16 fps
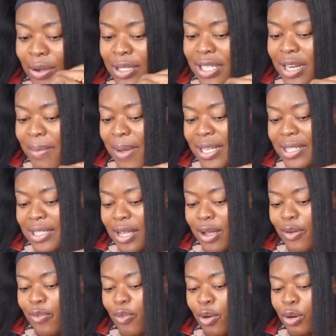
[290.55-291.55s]
consider
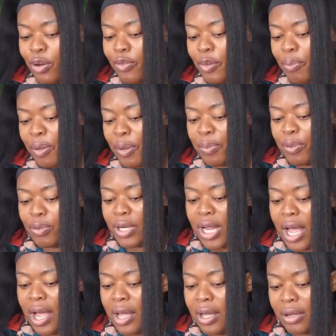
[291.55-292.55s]
myself one of the people
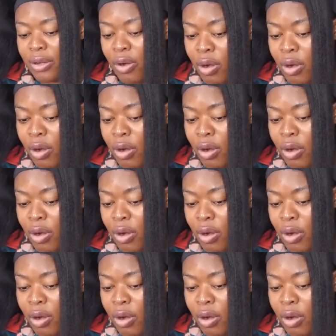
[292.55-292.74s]
that